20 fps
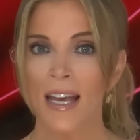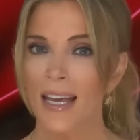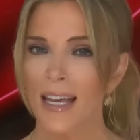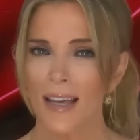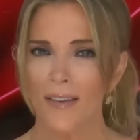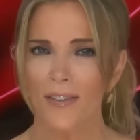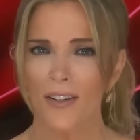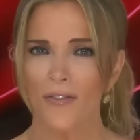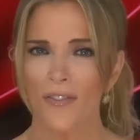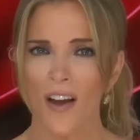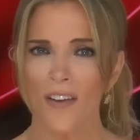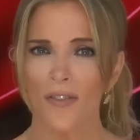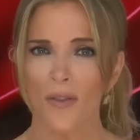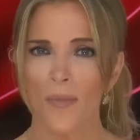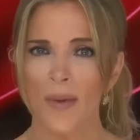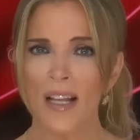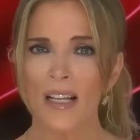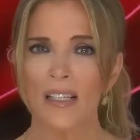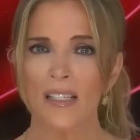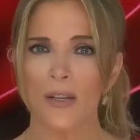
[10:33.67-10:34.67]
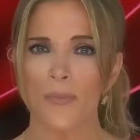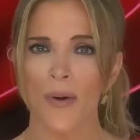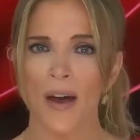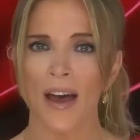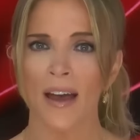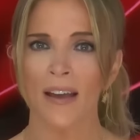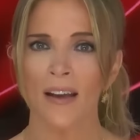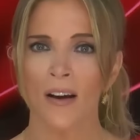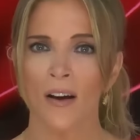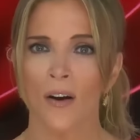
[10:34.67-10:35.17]
even if you have the means to
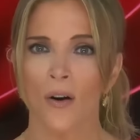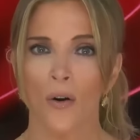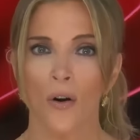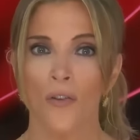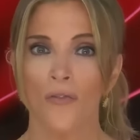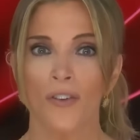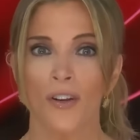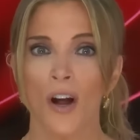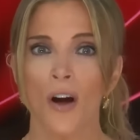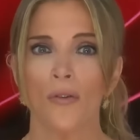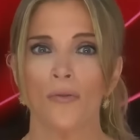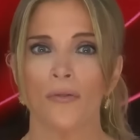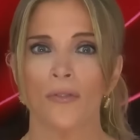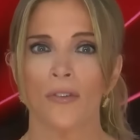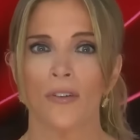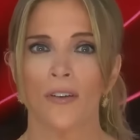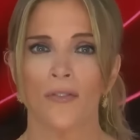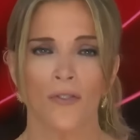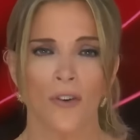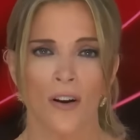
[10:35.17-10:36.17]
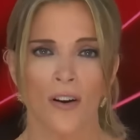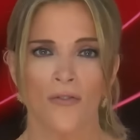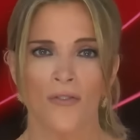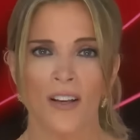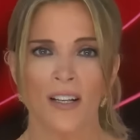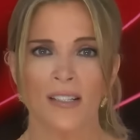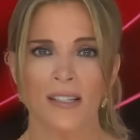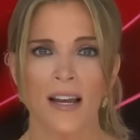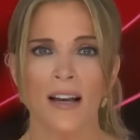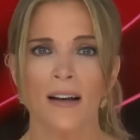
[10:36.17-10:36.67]
pay, or if you don't, if you're on a
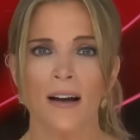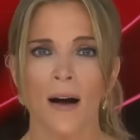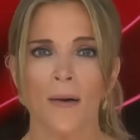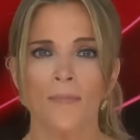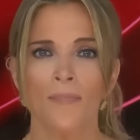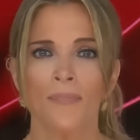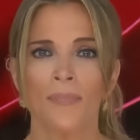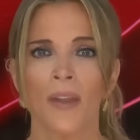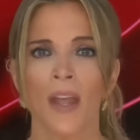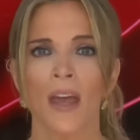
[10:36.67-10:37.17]
fixed income,